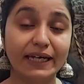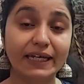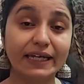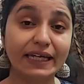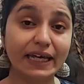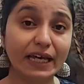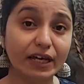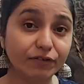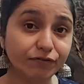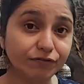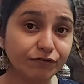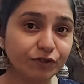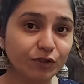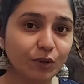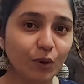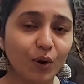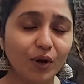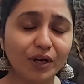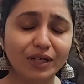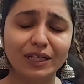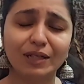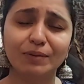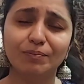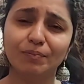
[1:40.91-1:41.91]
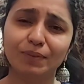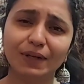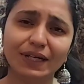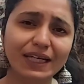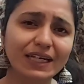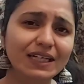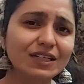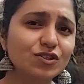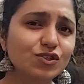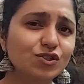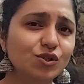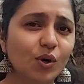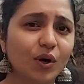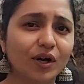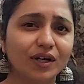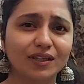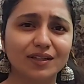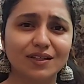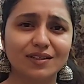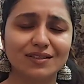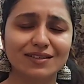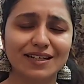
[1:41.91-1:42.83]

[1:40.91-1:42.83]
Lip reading: and if not, then please join the